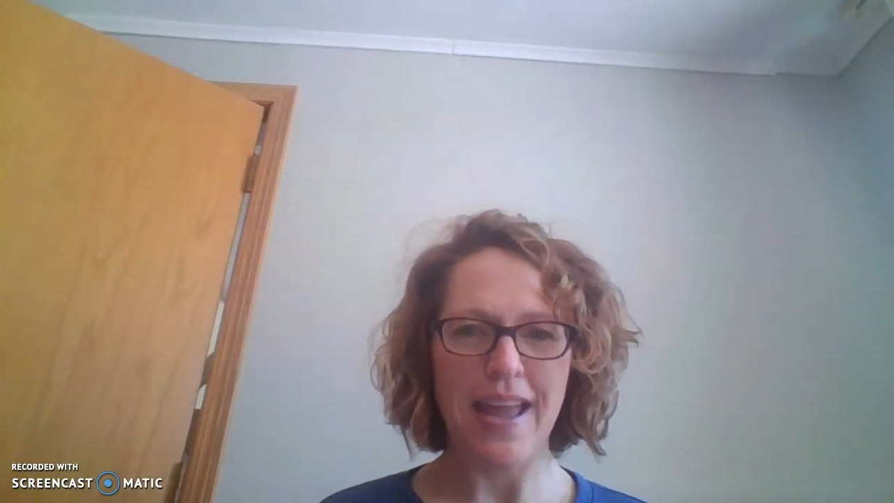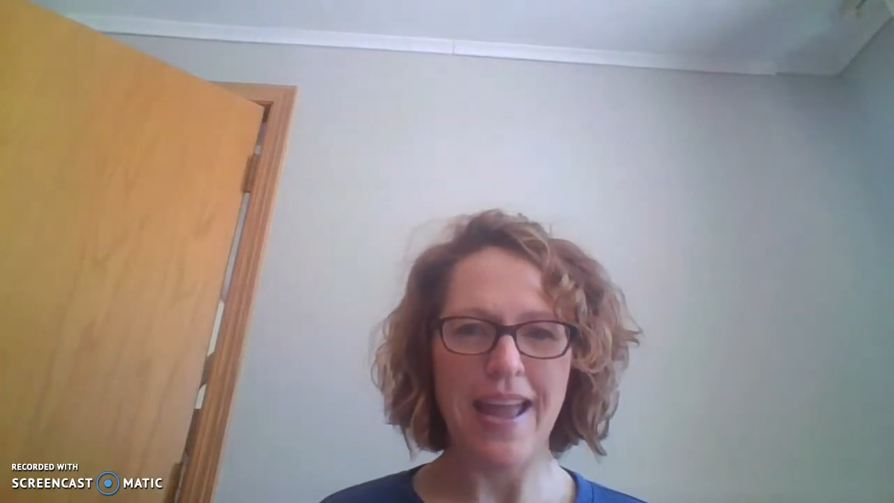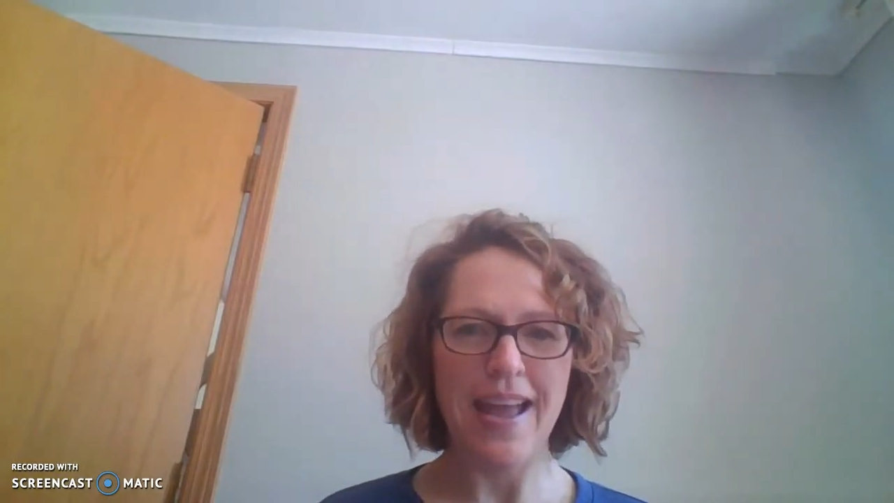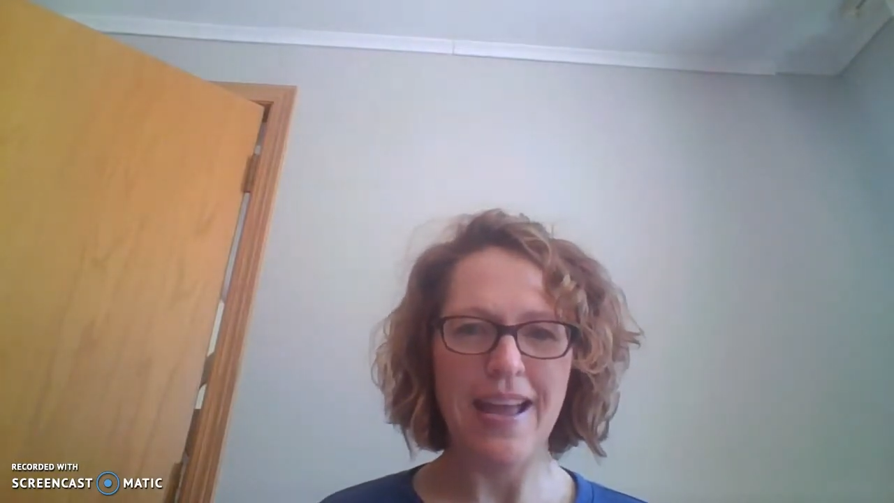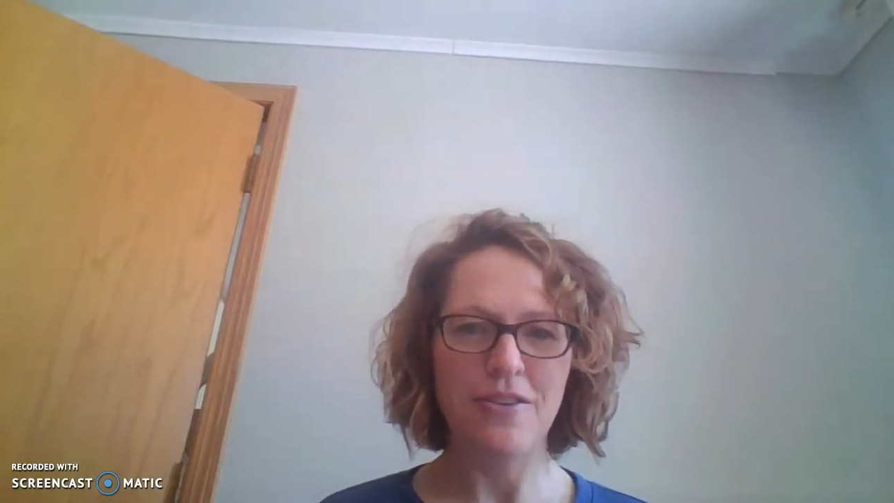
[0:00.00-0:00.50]

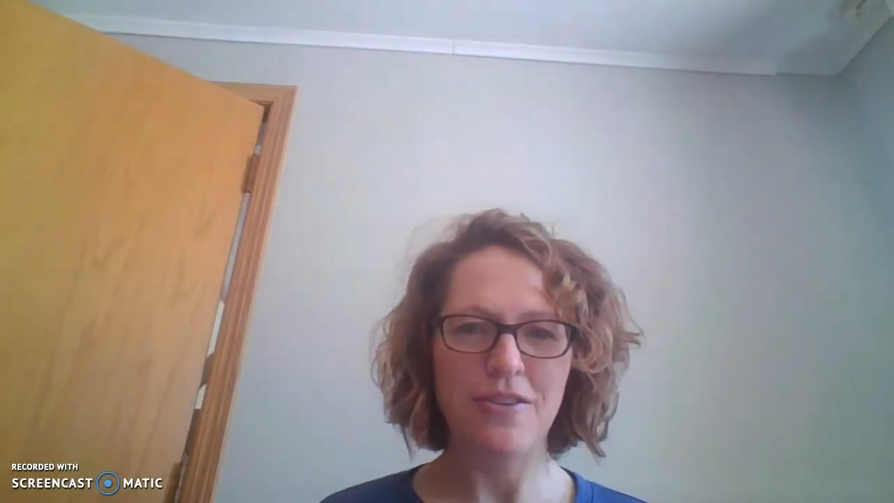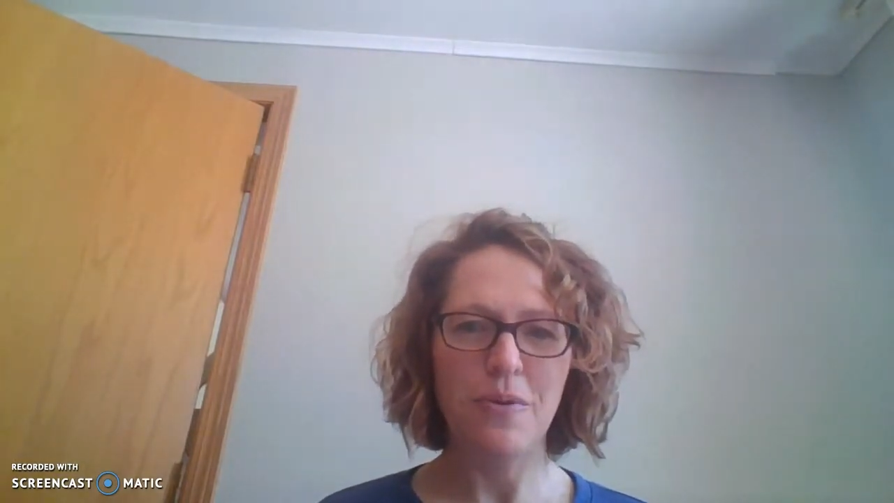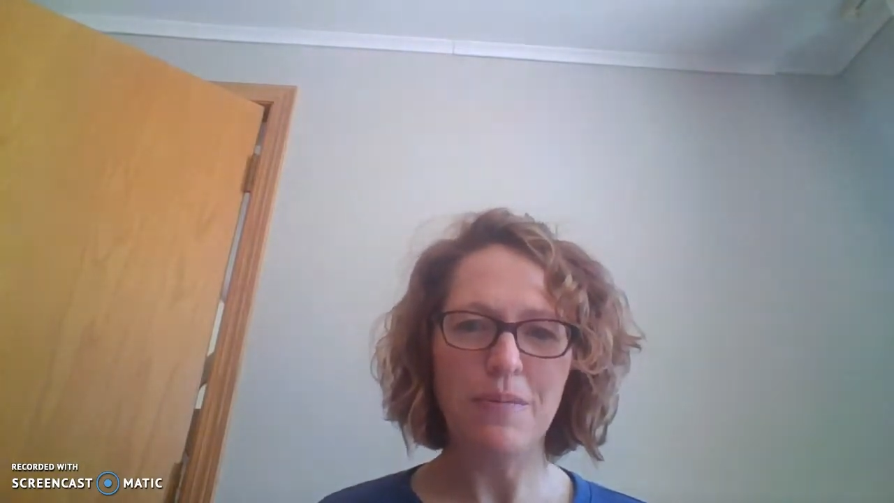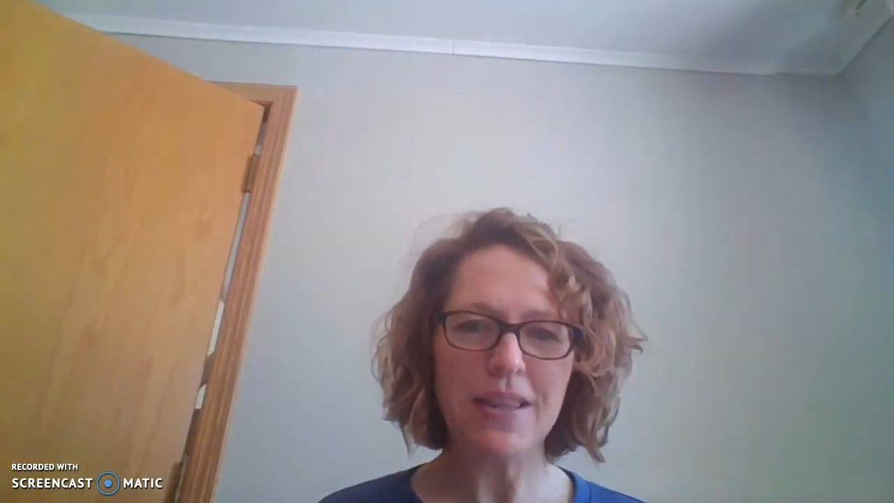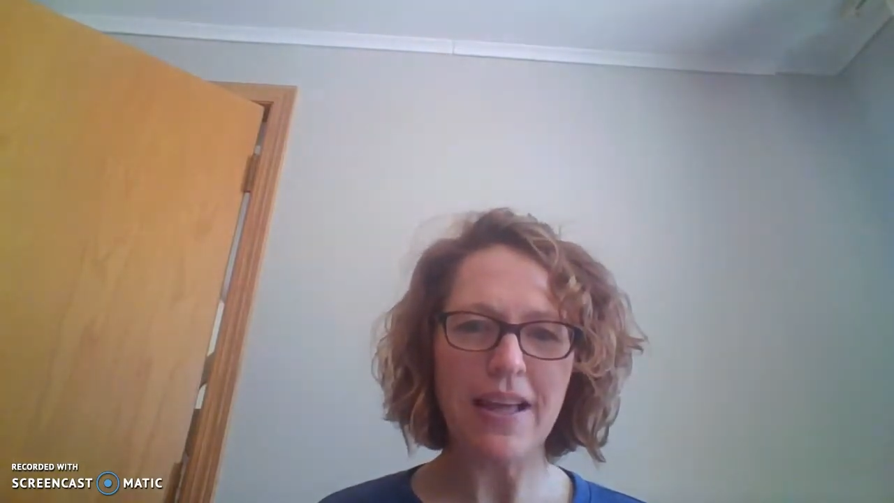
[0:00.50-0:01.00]
and
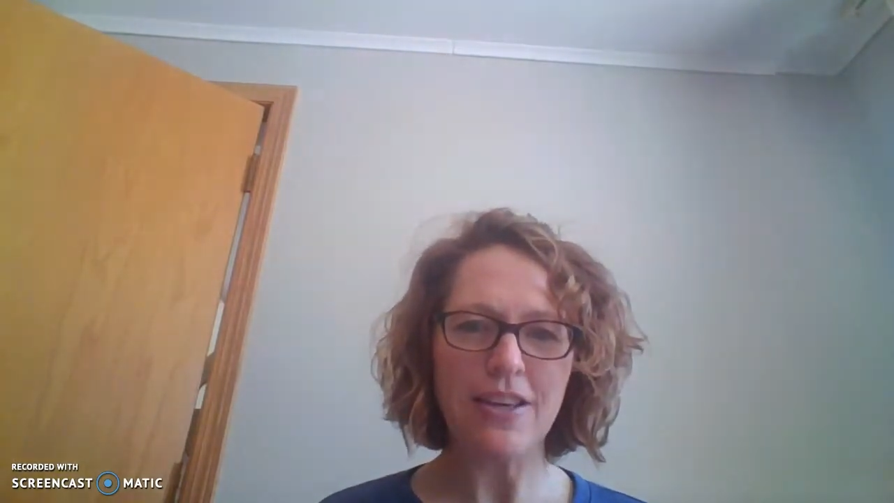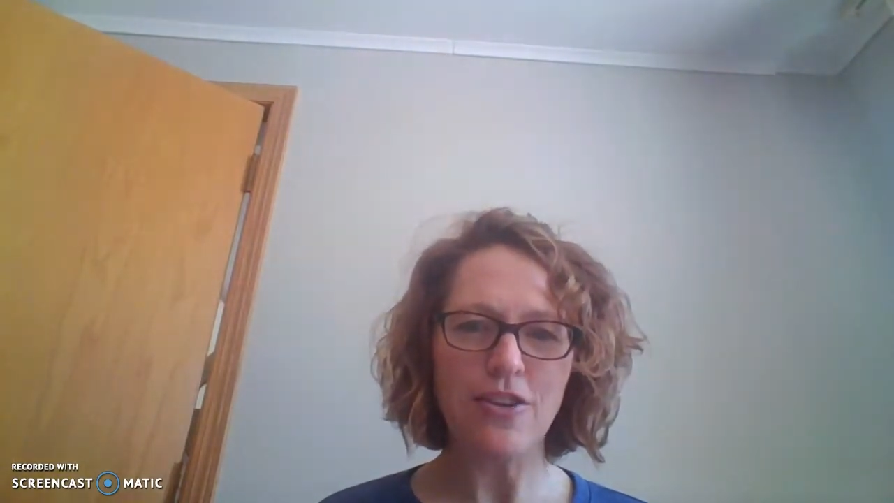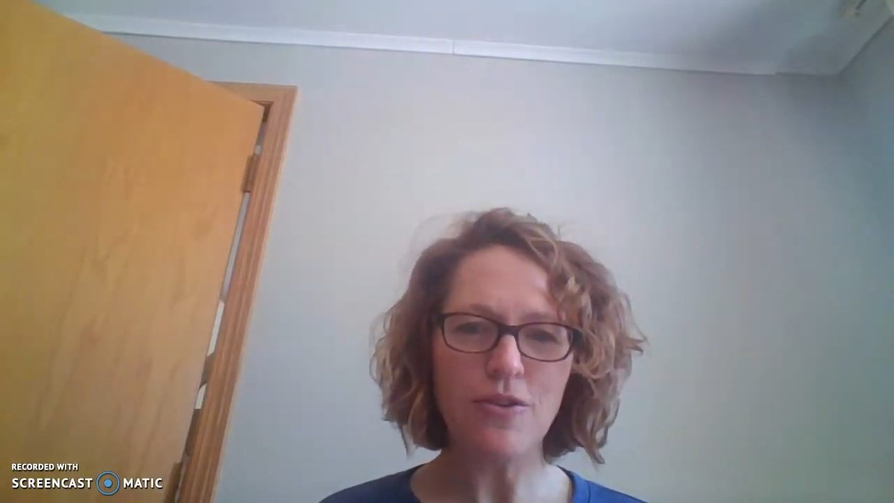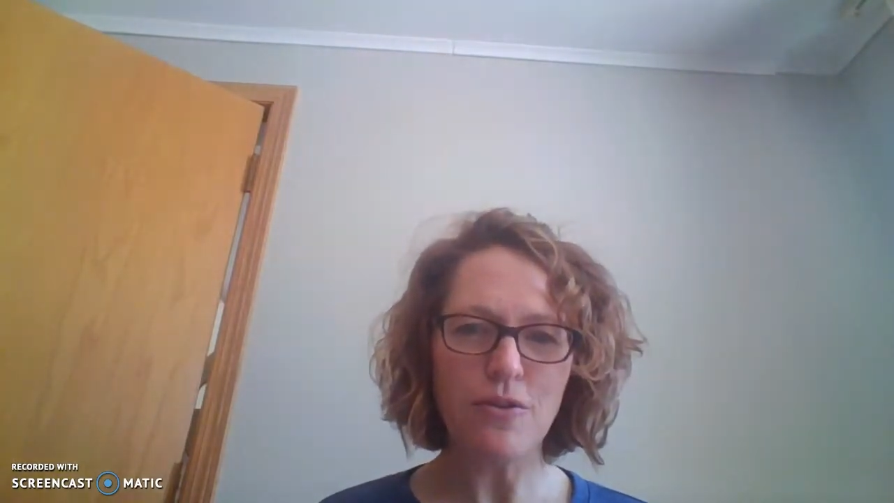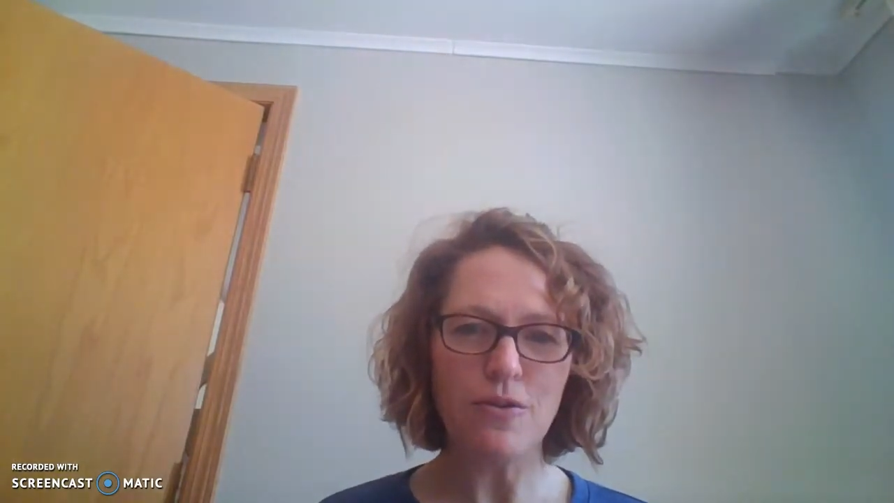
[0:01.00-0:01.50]
we would like
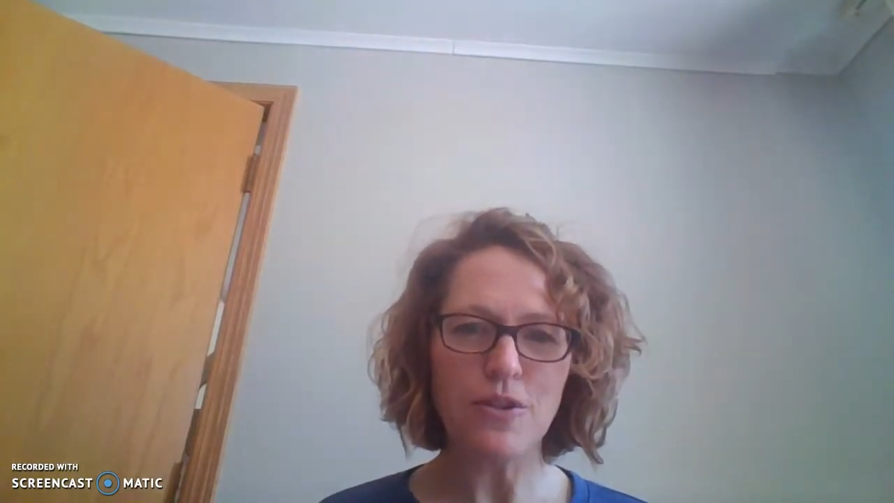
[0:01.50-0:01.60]
you